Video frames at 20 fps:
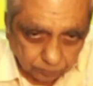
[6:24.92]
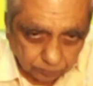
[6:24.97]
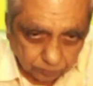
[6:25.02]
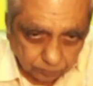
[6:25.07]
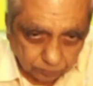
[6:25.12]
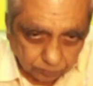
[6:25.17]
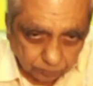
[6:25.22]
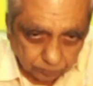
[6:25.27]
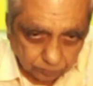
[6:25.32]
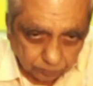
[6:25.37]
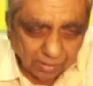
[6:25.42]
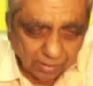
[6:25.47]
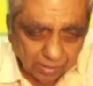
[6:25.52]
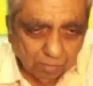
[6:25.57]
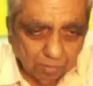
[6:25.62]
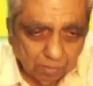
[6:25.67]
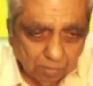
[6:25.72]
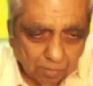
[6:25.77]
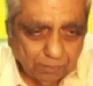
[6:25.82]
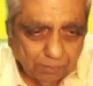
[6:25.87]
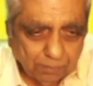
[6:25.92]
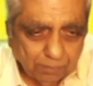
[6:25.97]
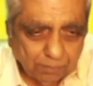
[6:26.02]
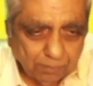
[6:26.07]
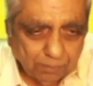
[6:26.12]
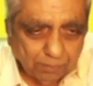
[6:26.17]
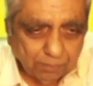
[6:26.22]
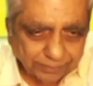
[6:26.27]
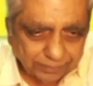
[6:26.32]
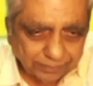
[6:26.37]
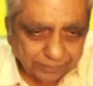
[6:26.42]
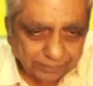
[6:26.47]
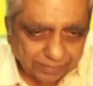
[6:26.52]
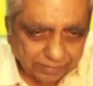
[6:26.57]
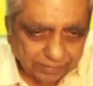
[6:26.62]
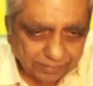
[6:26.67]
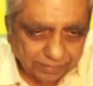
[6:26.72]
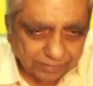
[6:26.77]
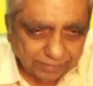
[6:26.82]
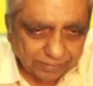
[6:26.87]
multiplication and
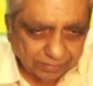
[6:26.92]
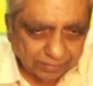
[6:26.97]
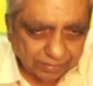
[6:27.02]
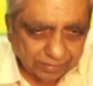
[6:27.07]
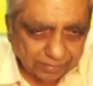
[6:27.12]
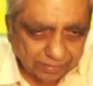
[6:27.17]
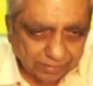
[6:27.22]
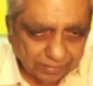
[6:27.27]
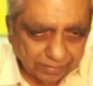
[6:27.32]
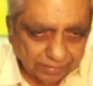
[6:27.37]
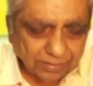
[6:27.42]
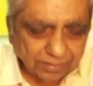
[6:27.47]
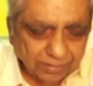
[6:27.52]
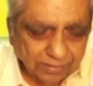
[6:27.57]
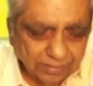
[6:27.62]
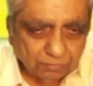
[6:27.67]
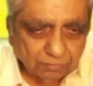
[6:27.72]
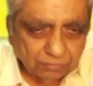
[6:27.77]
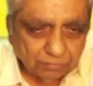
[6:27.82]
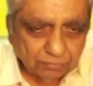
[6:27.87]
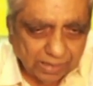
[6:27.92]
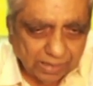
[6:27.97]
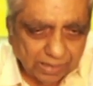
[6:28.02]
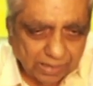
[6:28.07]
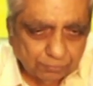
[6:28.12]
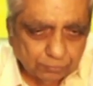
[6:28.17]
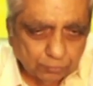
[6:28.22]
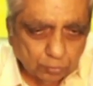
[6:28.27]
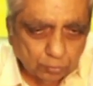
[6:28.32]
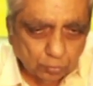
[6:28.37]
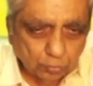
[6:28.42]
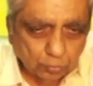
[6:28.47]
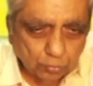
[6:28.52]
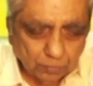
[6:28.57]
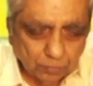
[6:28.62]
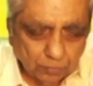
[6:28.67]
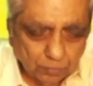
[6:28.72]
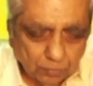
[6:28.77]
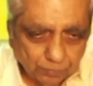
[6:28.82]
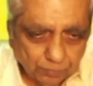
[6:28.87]
division, we have to
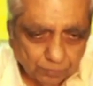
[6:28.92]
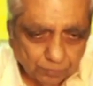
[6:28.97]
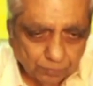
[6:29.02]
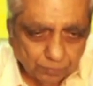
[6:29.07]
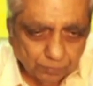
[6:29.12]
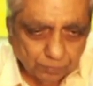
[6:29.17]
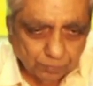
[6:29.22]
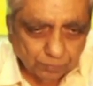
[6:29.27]
find